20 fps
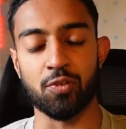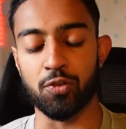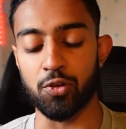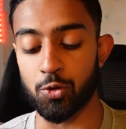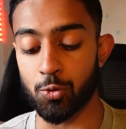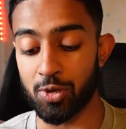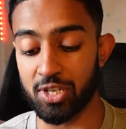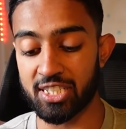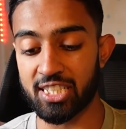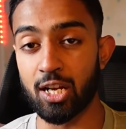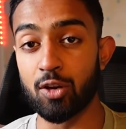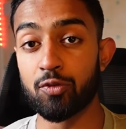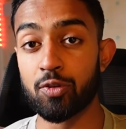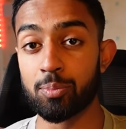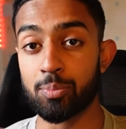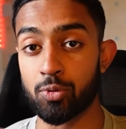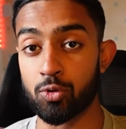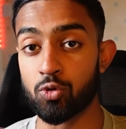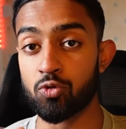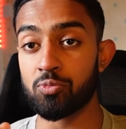If you're doing
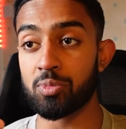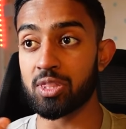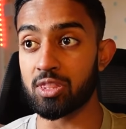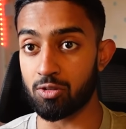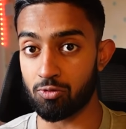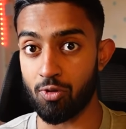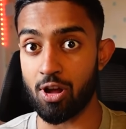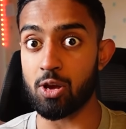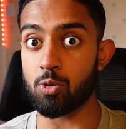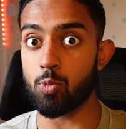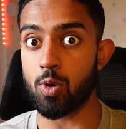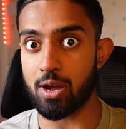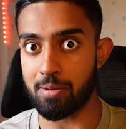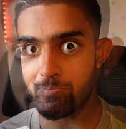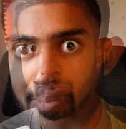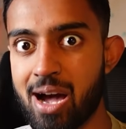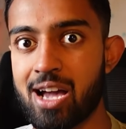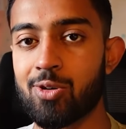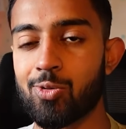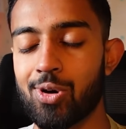self-improvement the right way,
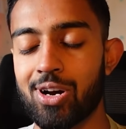my